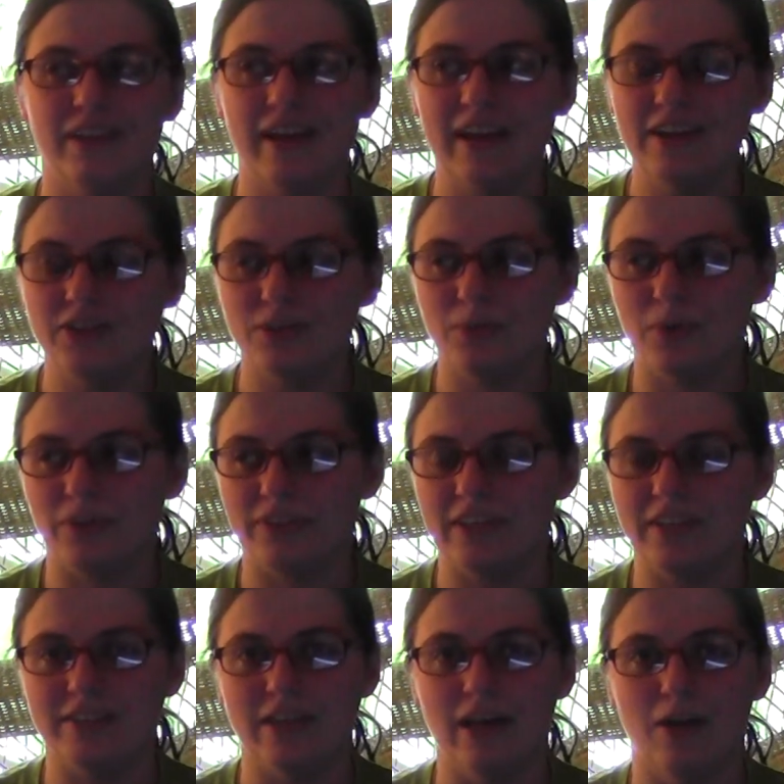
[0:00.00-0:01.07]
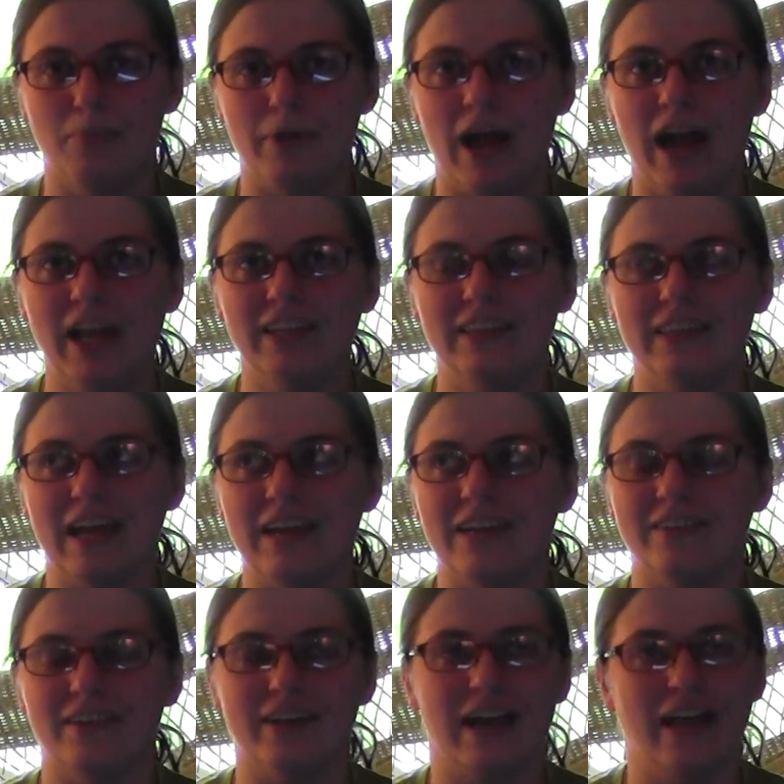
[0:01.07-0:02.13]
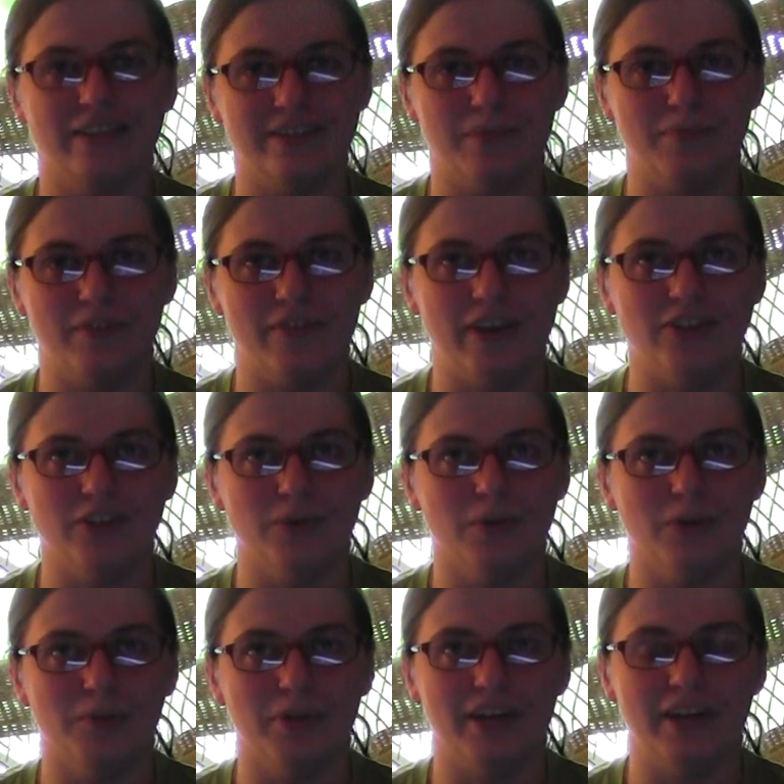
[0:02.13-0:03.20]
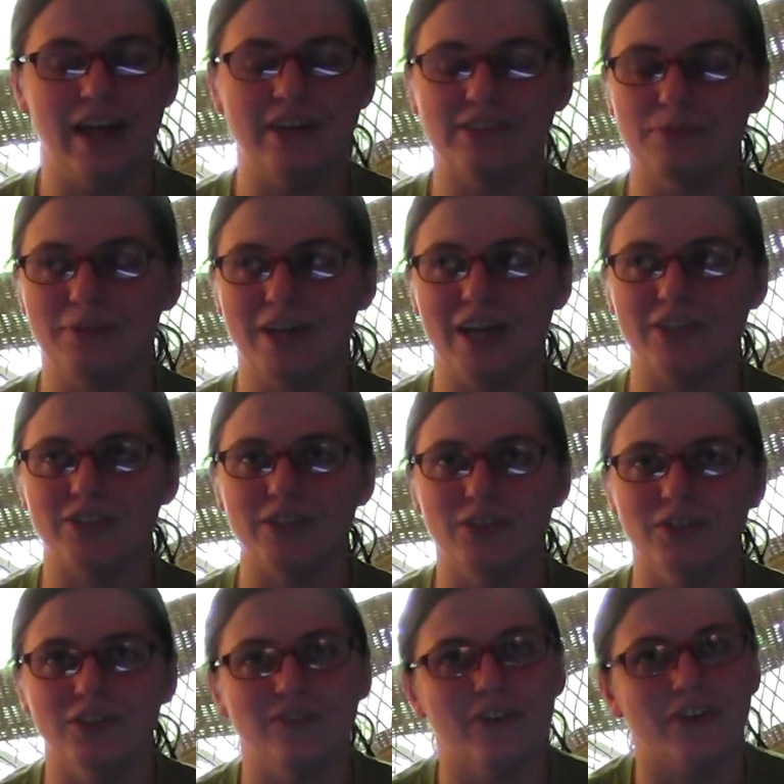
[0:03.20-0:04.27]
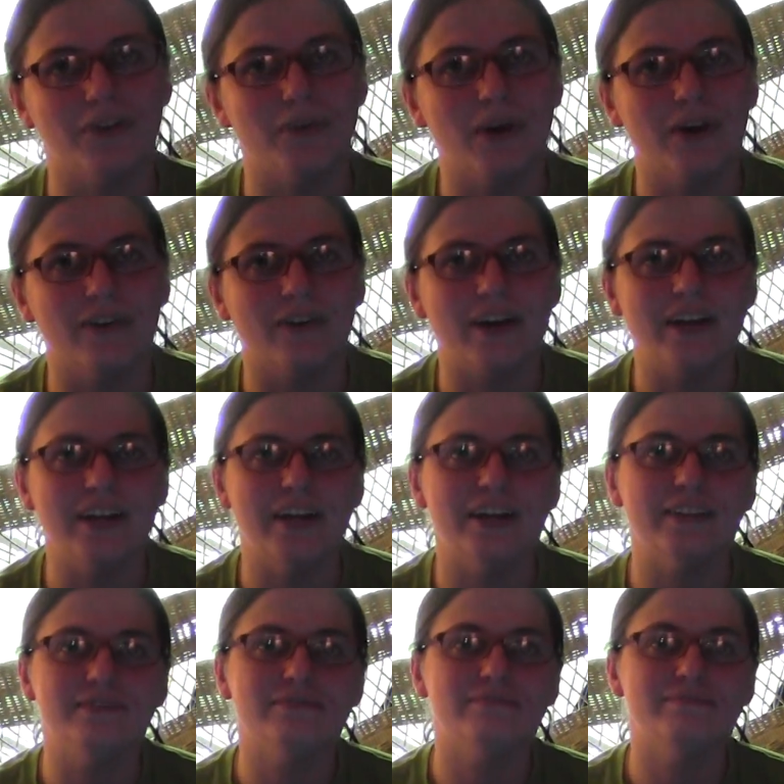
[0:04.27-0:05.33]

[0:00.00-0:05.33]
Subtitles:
Ancient World needs help. I like the concept of Ancient World, but it hasn't been executed very well right yet.